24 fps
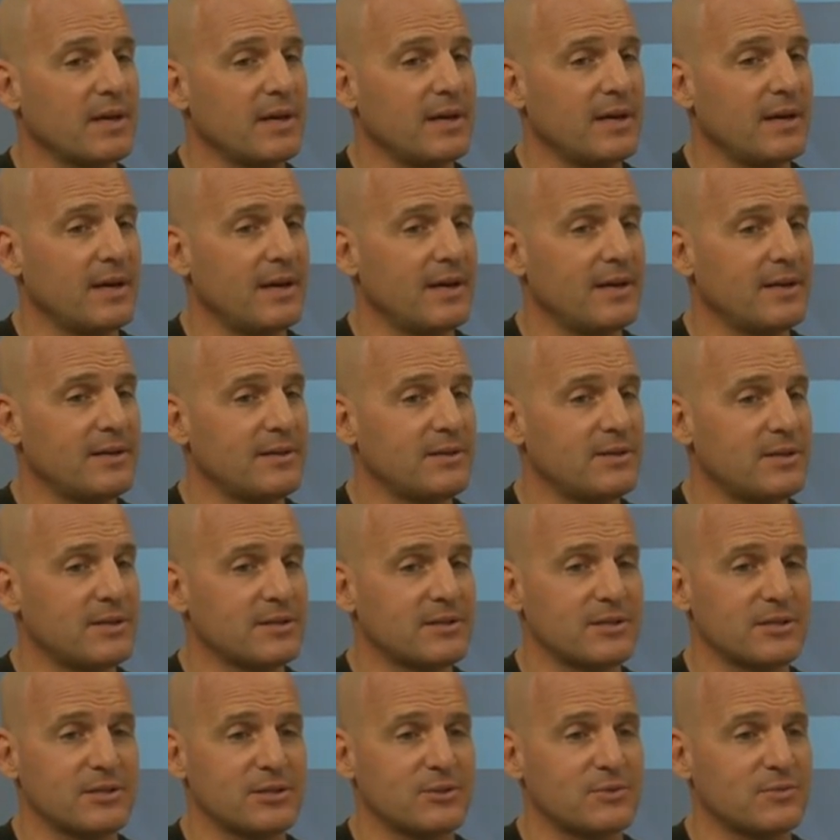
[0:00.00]
and
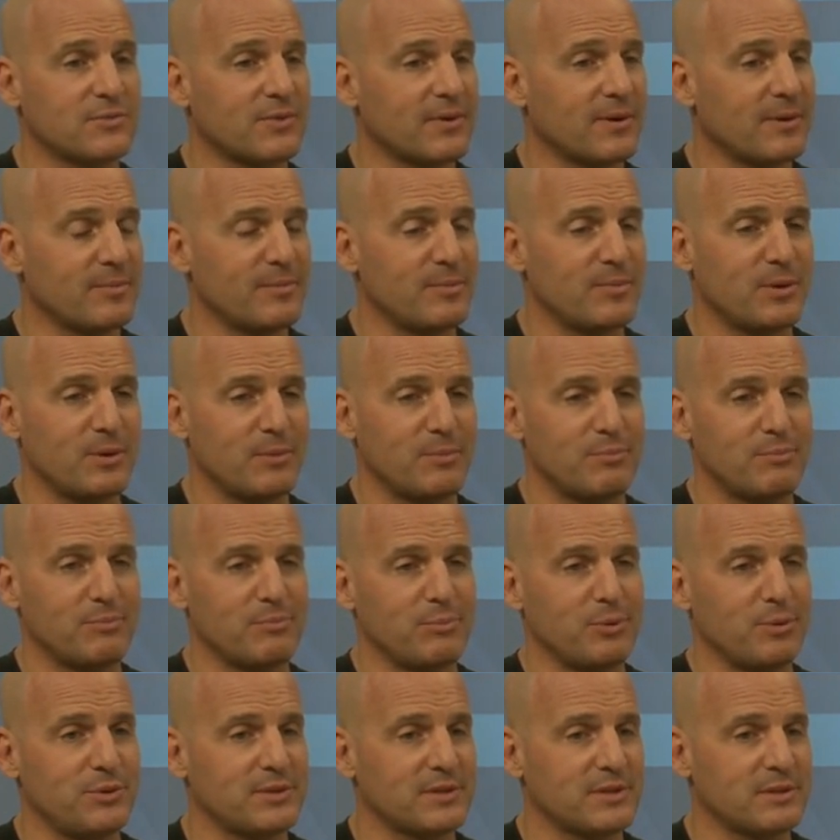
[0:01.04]
this is from the
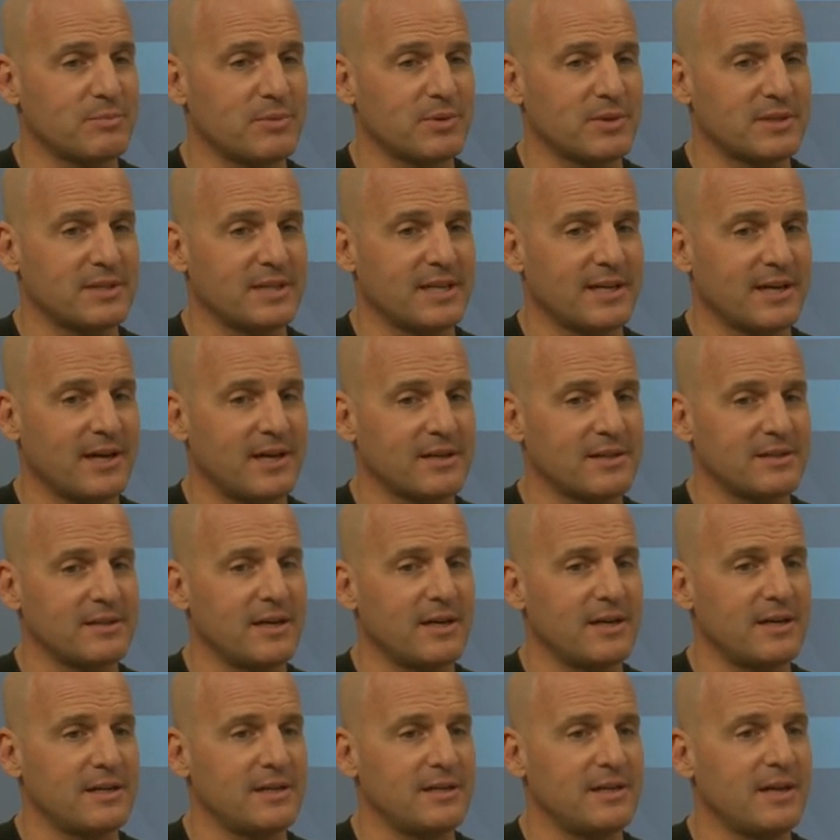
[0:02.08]
Buddhist monk Thich Nhat
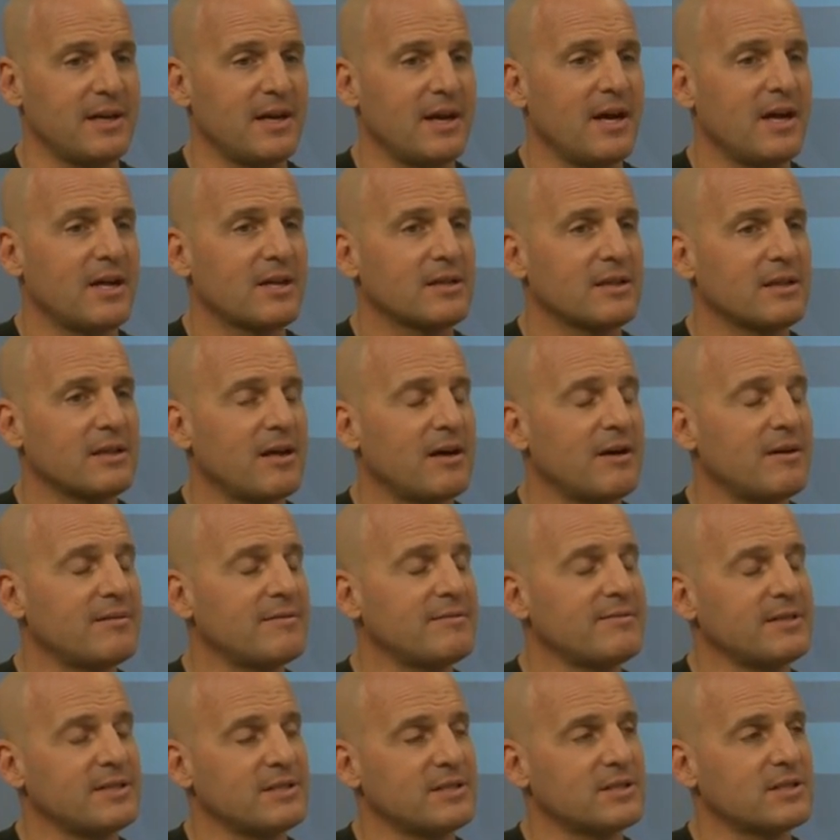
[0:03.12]
Hanh,
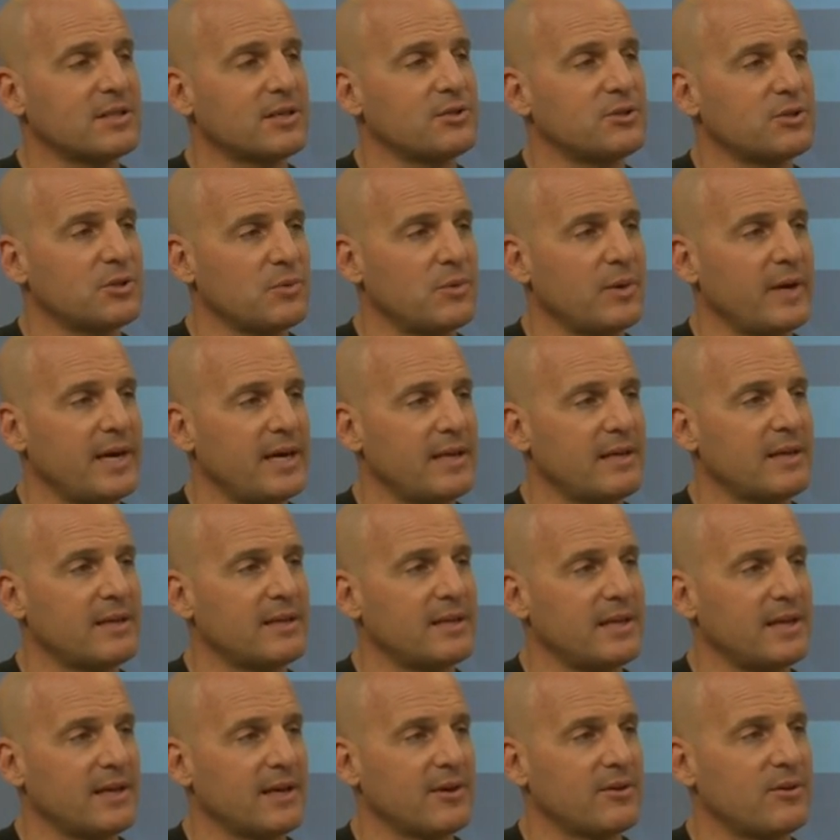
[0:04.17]
love in such a way that
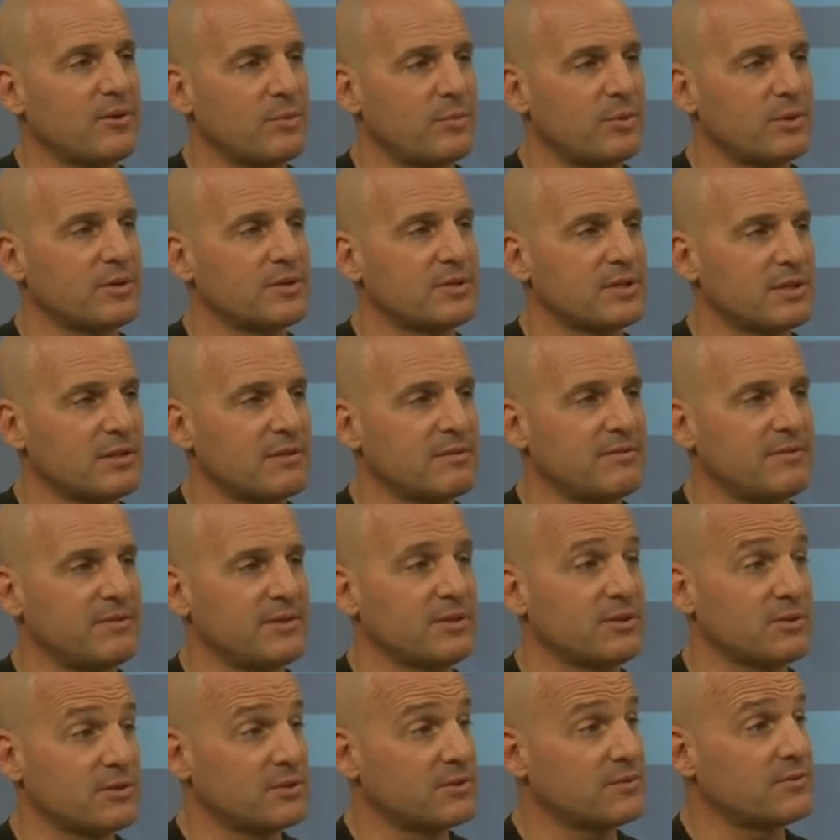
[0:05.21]
the other person
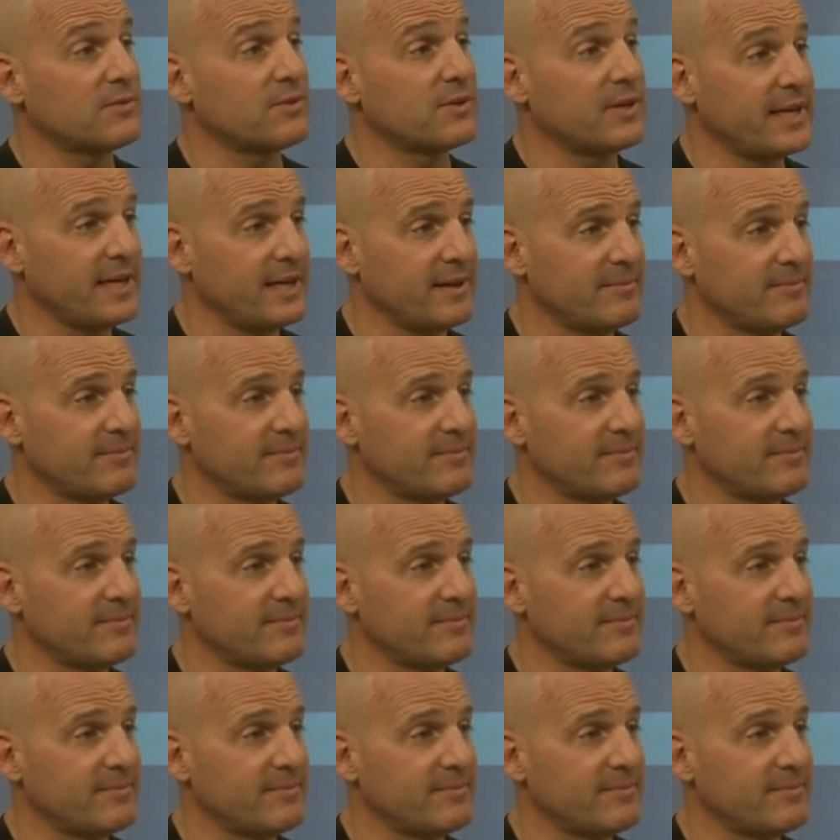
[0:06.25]
feels free.